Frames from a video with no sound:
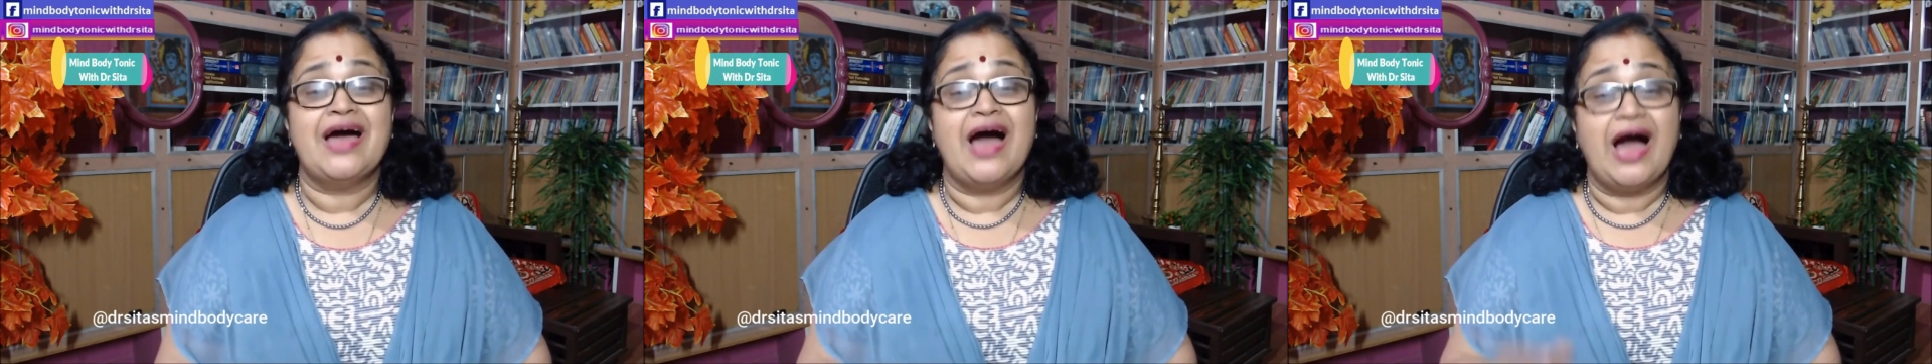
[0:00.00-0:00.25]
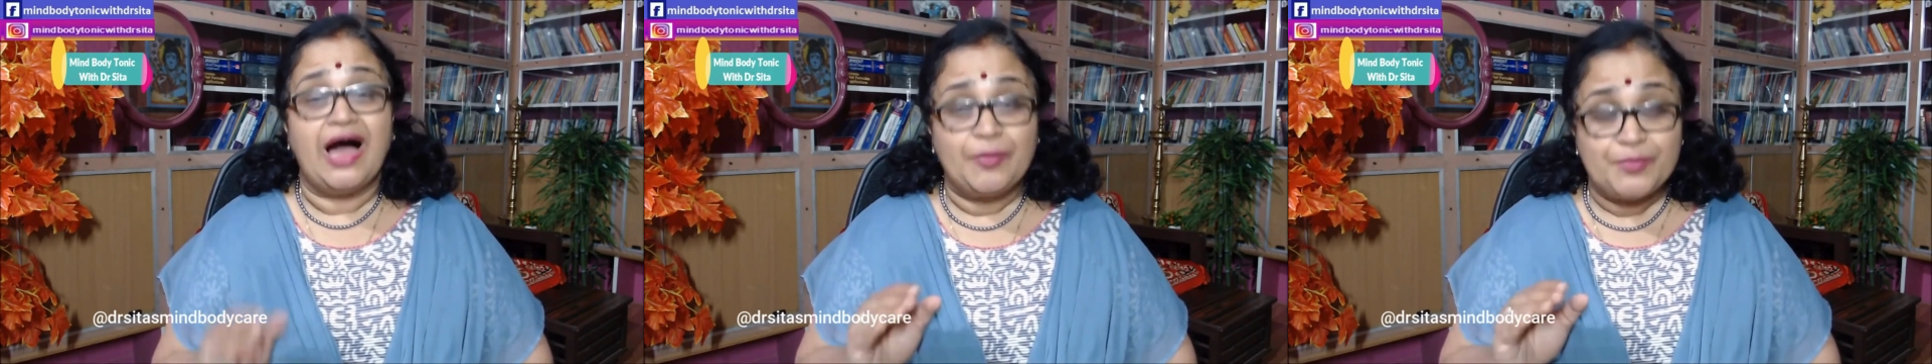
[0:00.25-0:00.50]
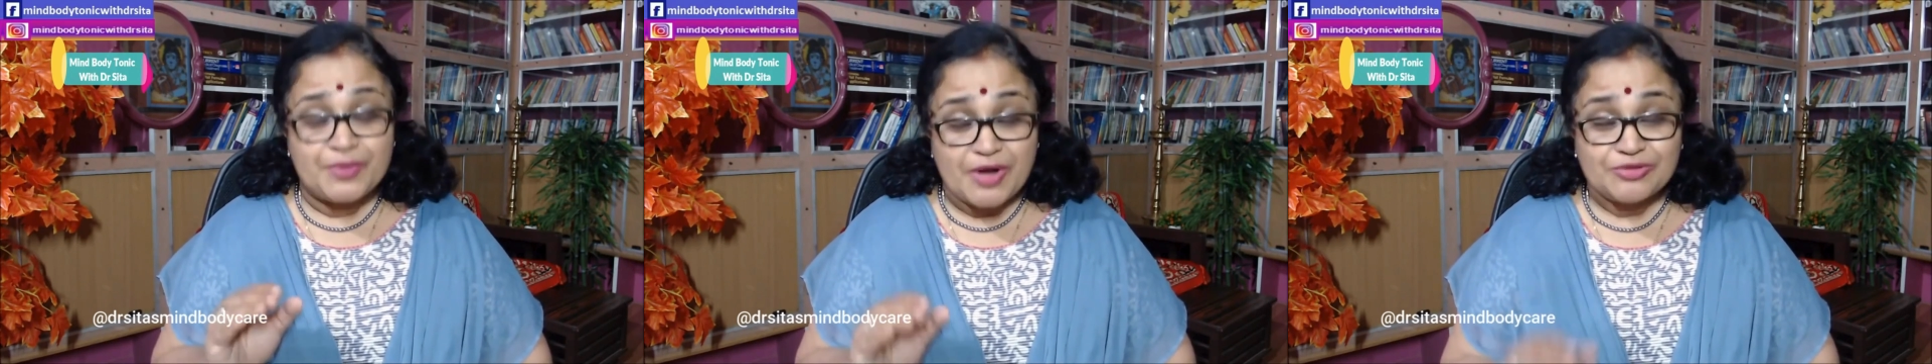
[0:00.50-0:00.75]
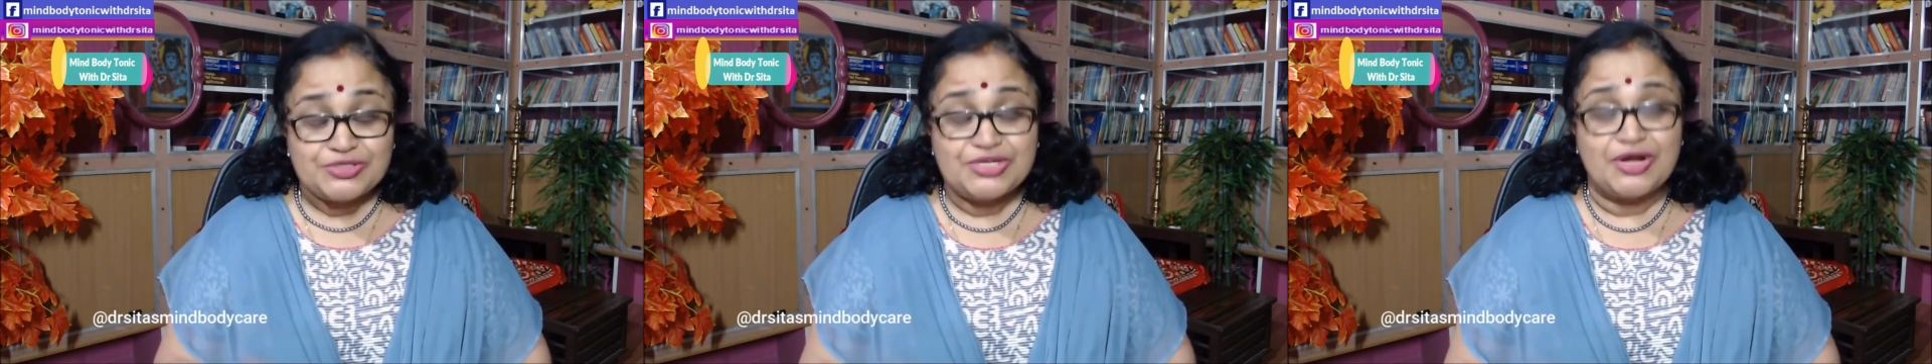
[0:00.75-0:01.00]
are
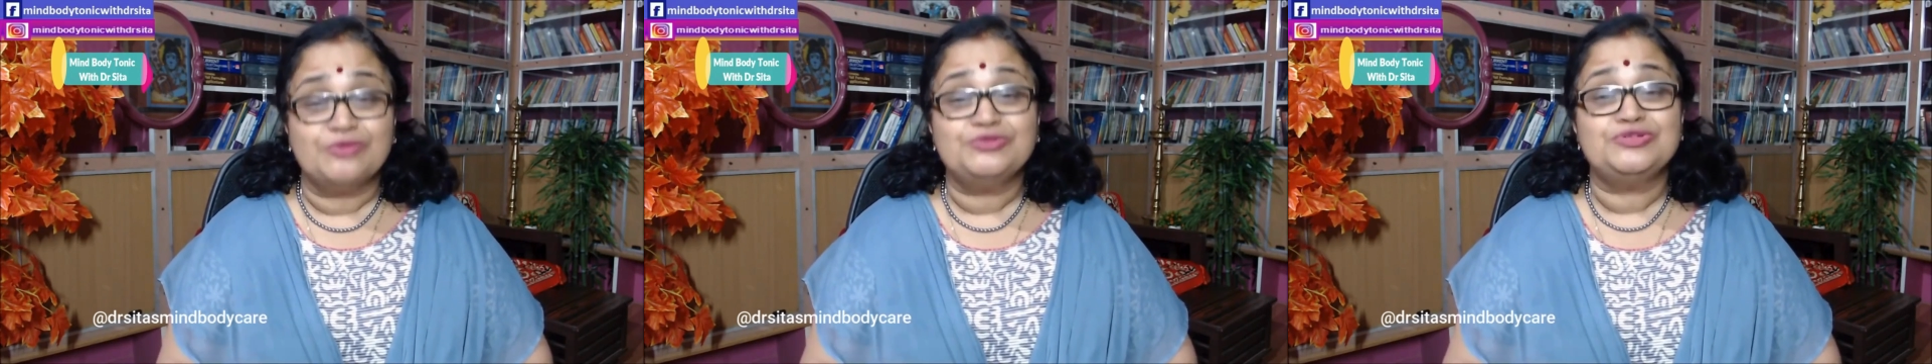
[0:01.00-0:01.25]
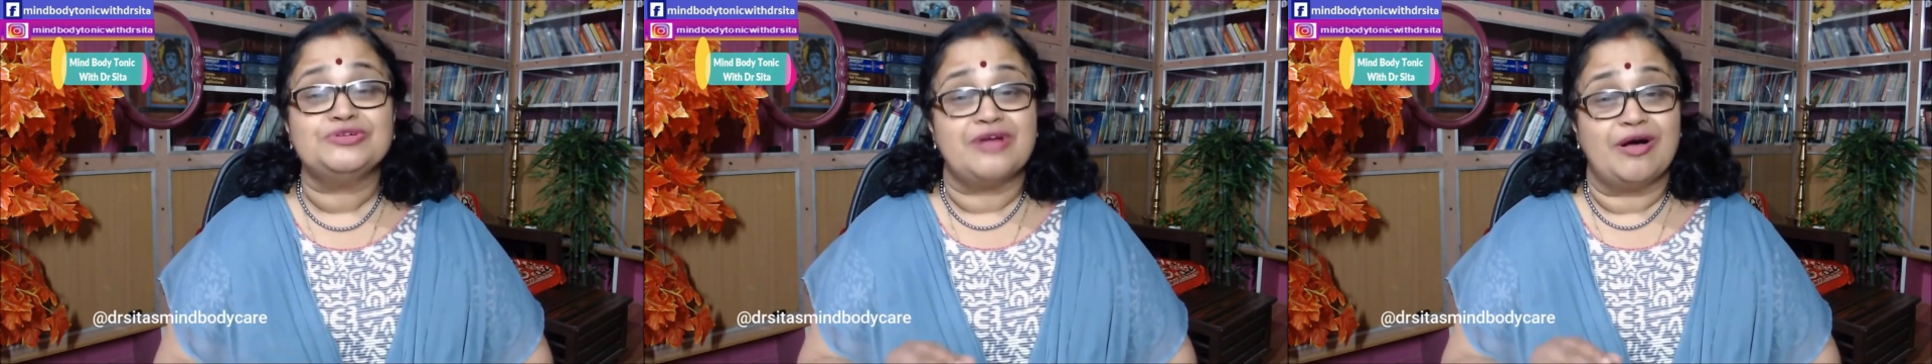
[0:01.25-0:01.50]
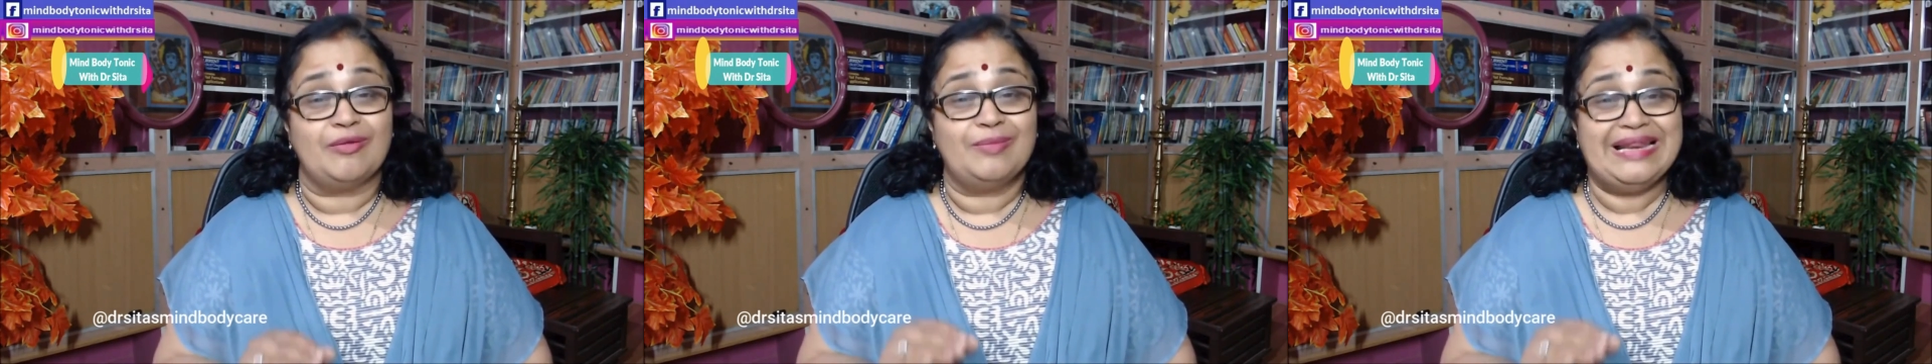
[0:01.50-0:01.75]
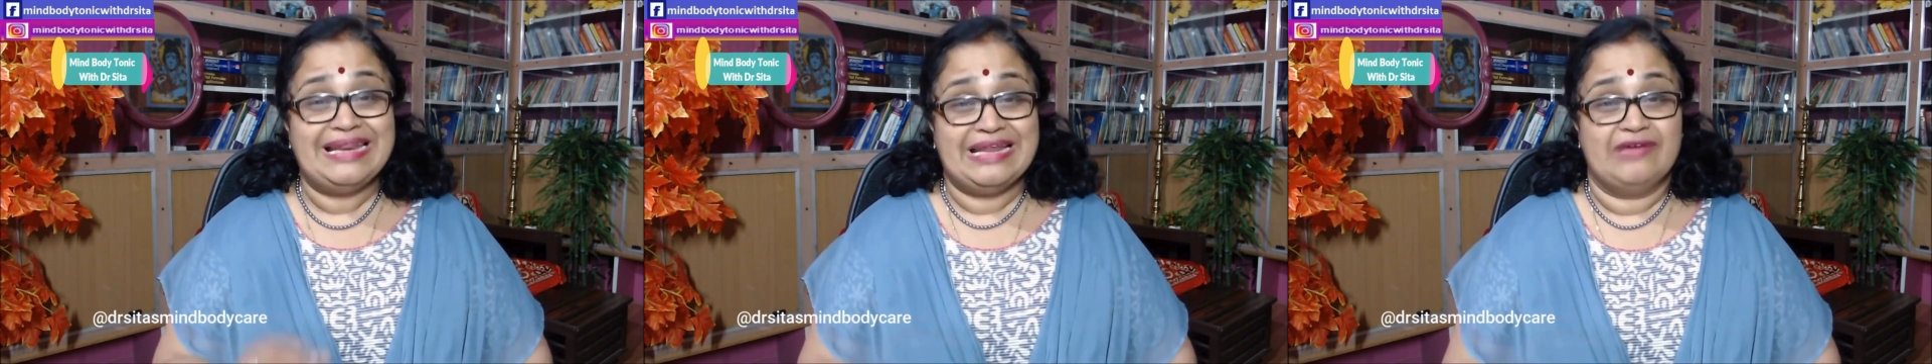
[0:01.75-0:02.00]
brought down to normal
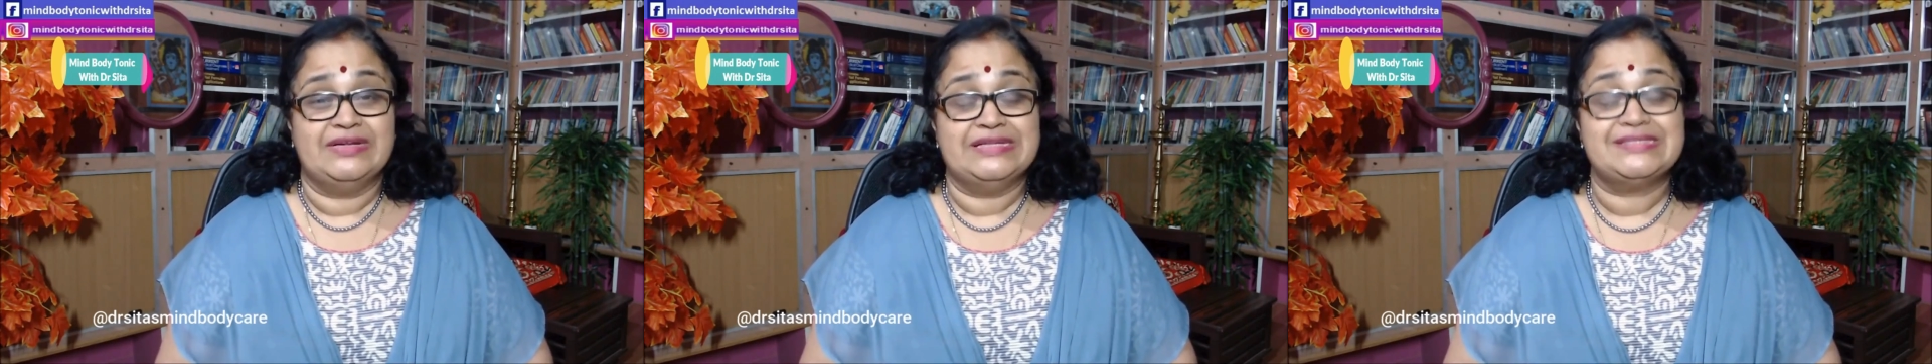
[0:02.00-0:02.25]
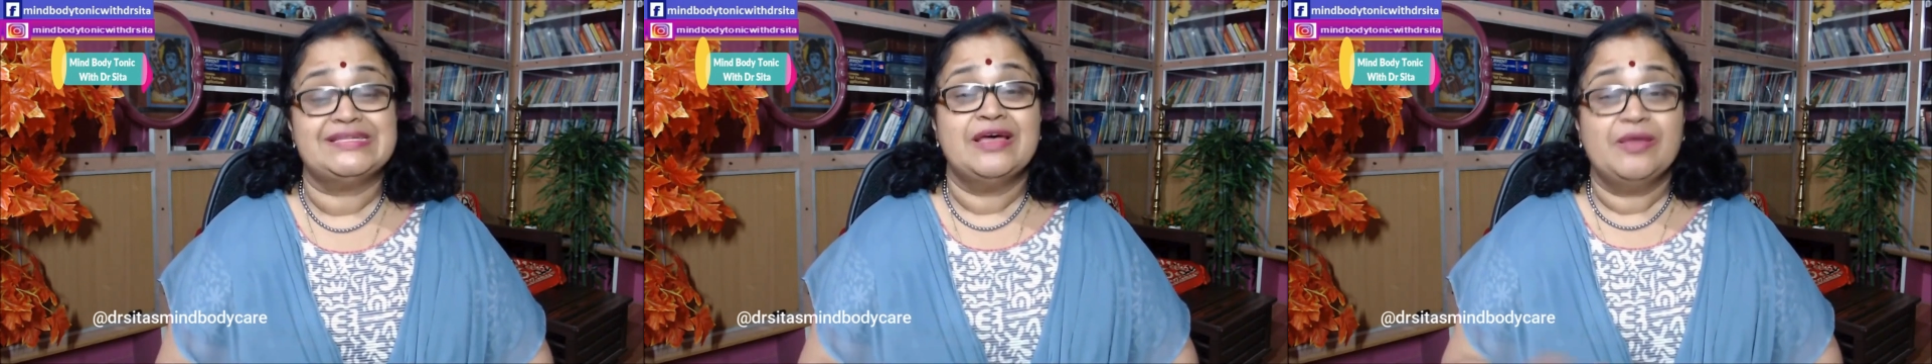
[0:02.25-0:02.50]
levels